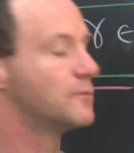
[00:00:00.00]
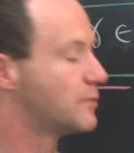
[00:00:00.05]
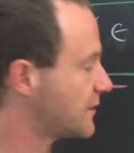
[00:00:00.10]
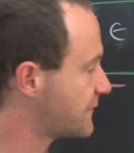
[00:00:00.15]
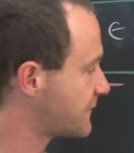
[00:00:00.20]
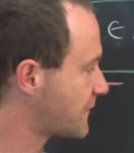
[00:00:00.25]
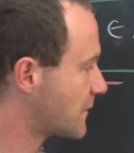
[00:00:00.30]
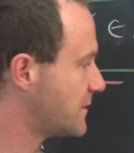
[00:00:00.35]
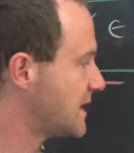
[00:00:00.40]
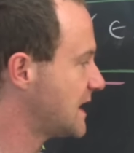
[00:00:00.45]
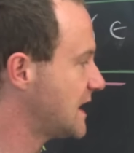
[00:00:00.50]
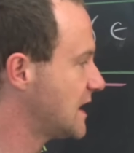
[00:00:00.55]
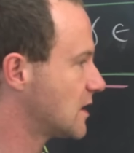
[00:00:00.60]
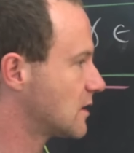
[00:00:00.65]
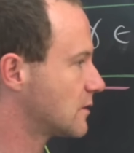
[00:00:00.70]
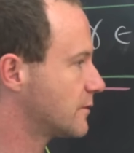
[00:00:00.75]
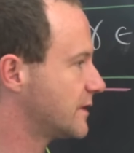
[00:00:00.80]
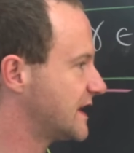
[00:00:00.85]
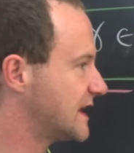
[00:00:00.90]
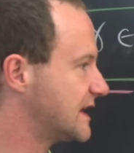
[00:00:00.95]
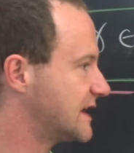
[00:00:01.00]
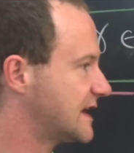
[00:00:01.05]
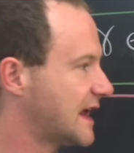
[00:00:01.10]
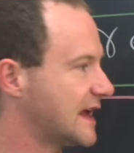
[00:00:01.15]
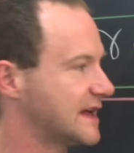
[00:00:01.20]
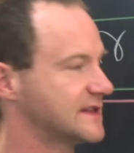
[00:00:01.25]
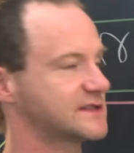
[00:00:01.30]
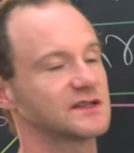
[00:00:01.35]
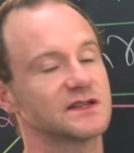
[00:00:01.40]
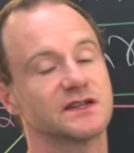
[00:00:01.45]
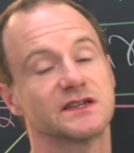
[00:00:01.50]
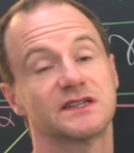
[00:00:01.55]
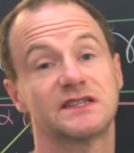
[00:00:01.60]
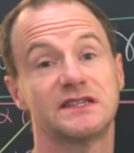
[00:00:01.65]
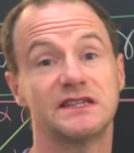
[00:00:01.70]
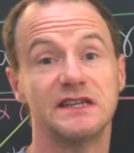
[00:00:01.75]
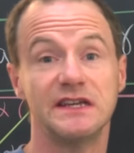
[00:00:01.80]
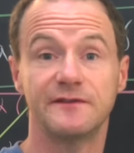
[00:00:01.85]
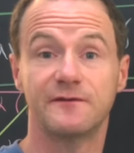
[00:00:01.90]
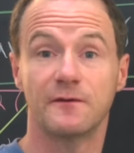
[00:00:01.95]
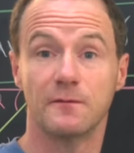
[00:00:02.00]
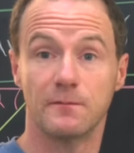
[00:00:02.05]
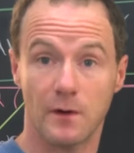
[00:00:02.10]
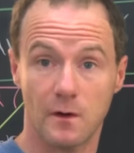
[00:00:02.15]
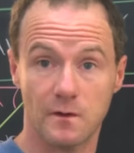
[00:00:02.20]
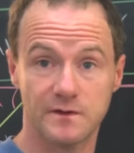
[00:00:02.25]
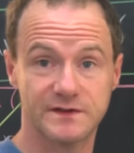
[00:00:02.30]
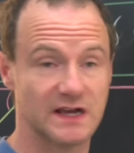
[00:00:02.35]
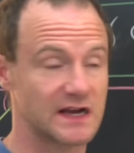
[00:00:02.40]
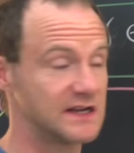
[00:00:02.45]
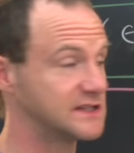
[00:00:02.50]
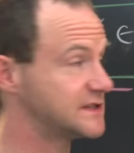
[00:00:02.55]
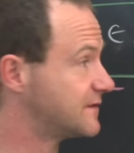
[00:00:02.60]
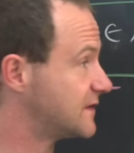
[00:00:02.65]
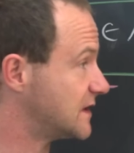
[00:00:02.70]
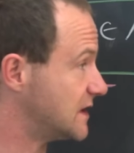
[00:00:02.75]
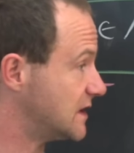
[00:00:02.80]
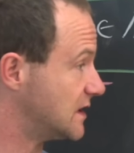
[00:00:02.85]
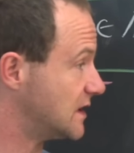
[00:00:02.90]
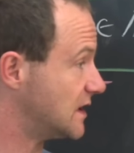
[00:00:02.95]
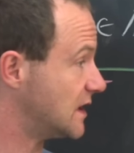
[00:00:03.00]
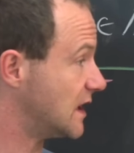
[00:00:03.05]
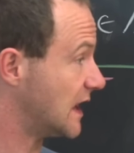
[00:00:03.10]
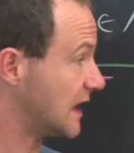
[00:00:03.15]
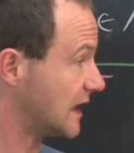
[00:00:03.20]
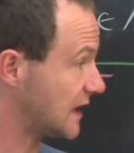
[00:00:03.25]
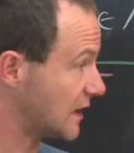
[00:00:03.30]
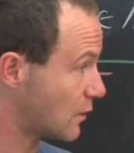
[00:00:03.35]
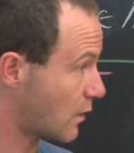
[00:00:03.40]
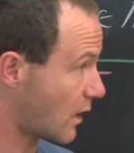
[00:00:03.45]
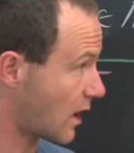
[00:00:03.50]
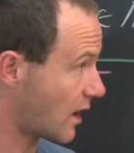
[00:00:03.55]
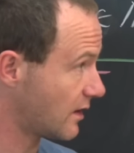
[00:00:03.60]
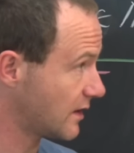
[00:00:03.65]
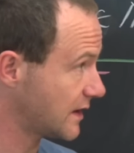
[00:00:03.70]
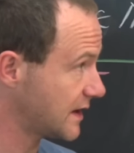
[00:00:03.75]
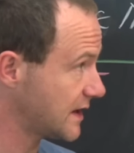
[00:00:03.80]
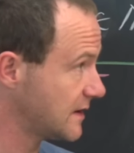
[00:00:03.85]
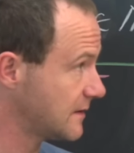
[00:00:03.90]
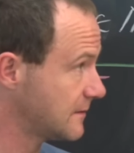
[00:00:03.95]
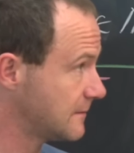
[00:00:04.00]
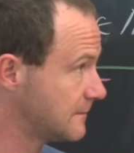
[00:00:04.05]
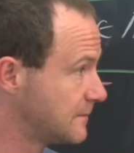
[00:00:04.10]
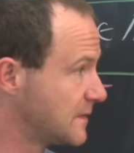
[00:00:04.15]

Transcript: But from here, we can cancel a C from both sides of the inequality.